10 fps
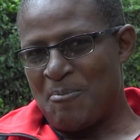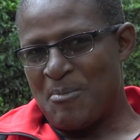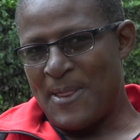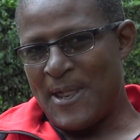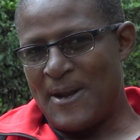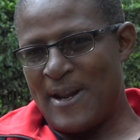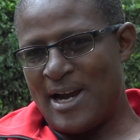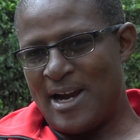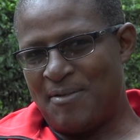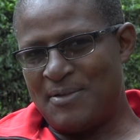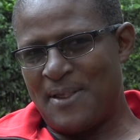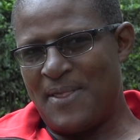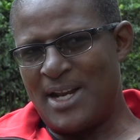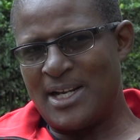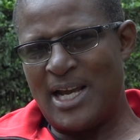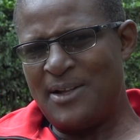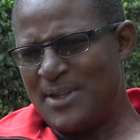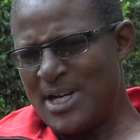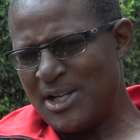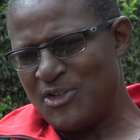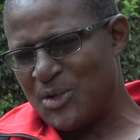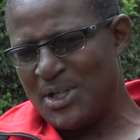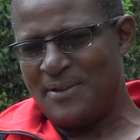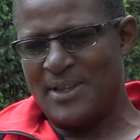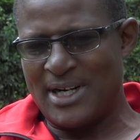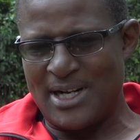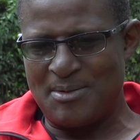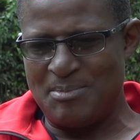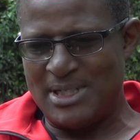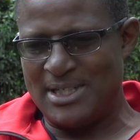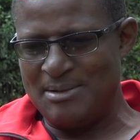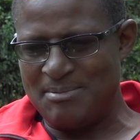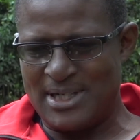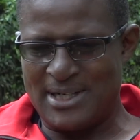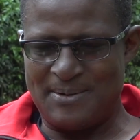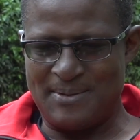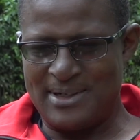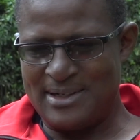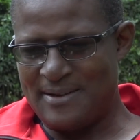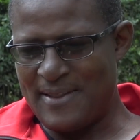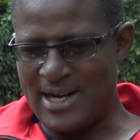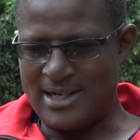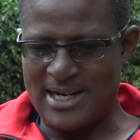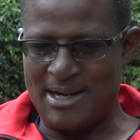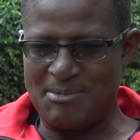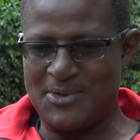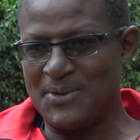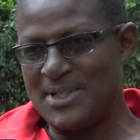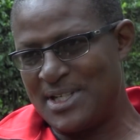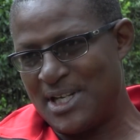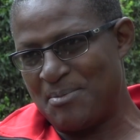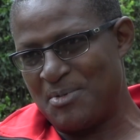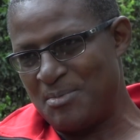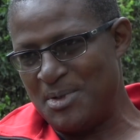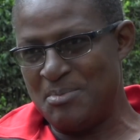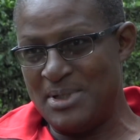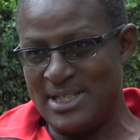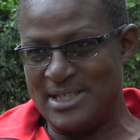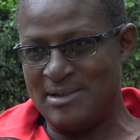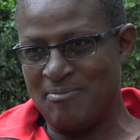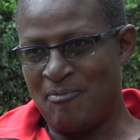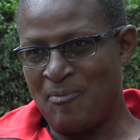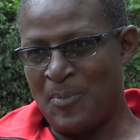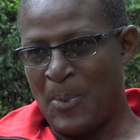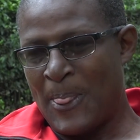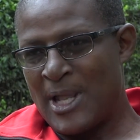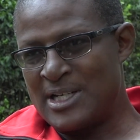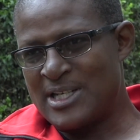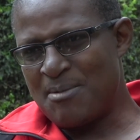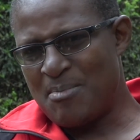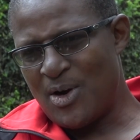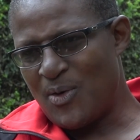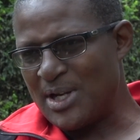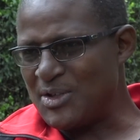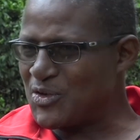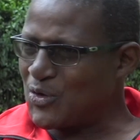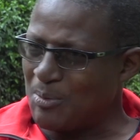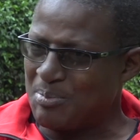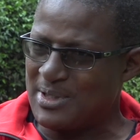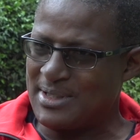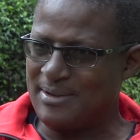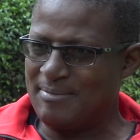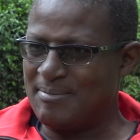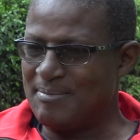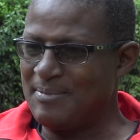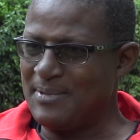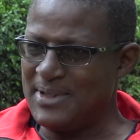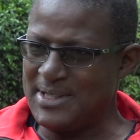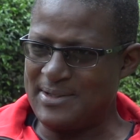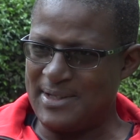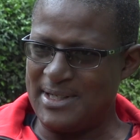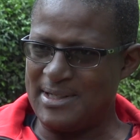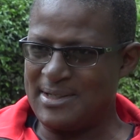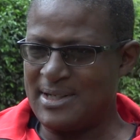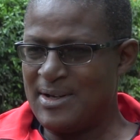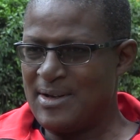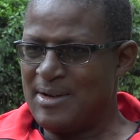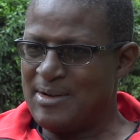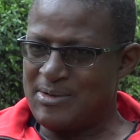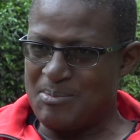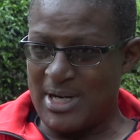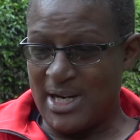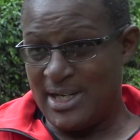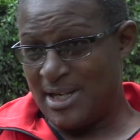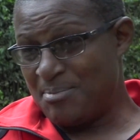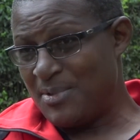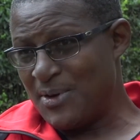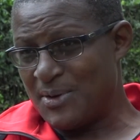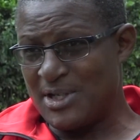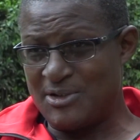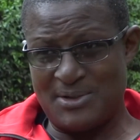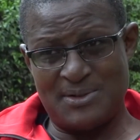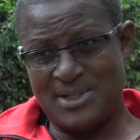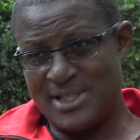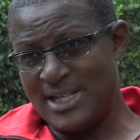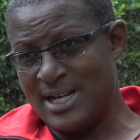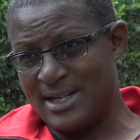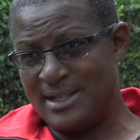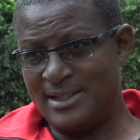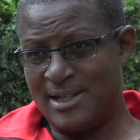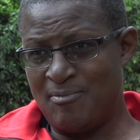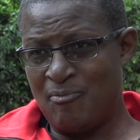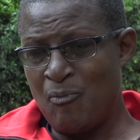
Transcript: But then after that, I think I joined the rugby team around that time. So this kept me busy. And somehow I stopped these things. So, but I kept the occasional cigarette, yeah?